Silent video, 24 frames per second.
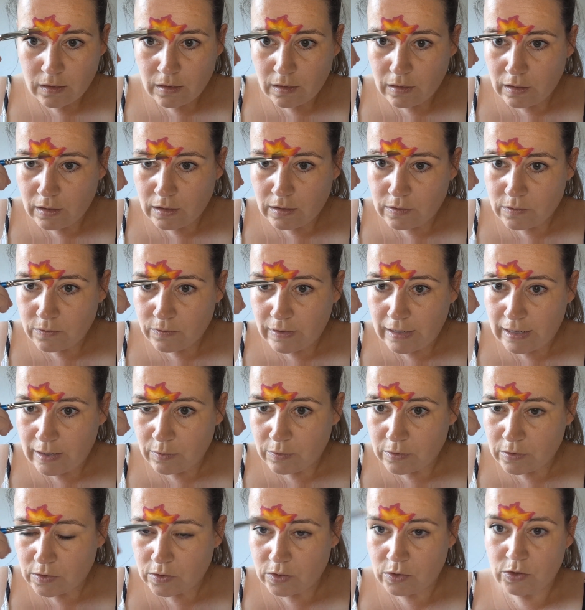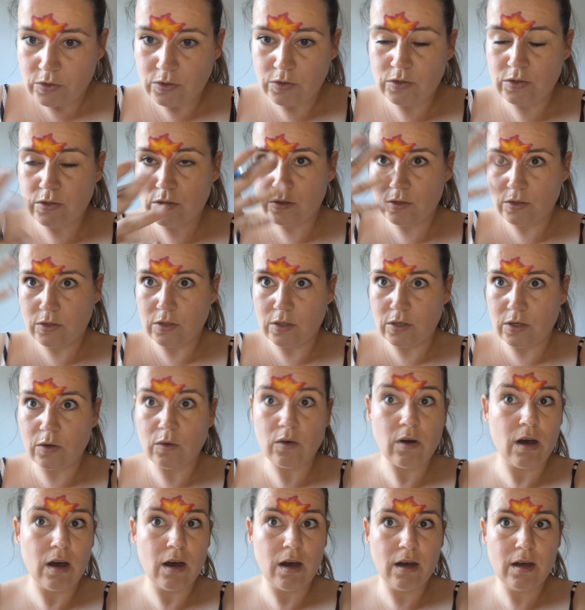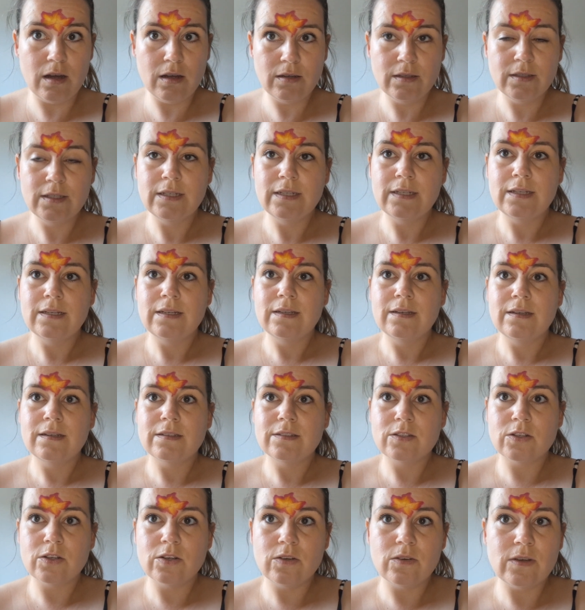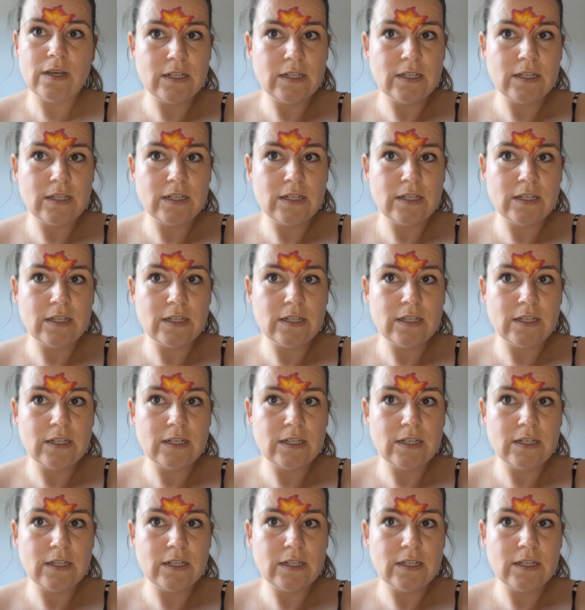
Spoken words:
these flowers just, are. So